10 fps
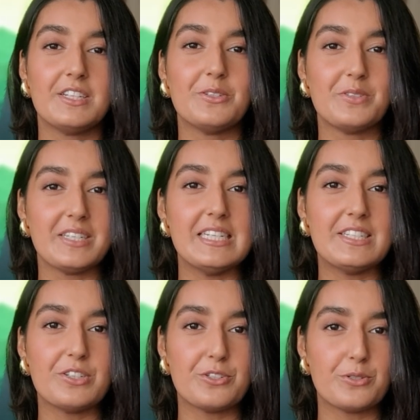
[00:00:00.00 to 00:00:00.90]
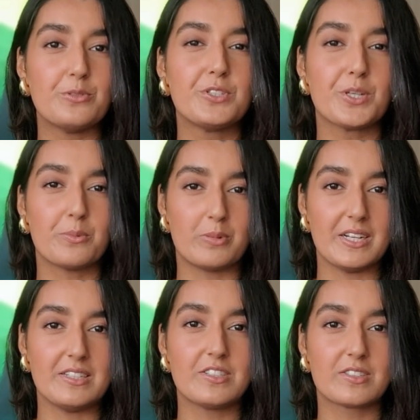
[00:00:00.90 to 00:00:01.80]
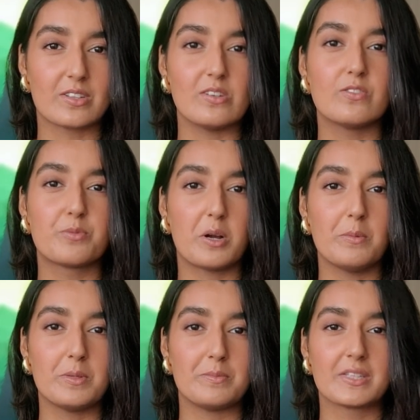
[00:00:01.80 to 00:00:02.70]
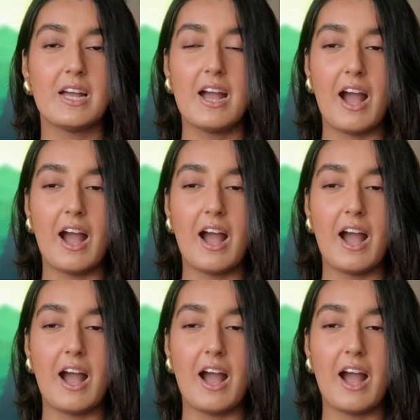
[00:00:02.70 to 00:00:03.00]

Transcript: you need to use your brain to solve problems.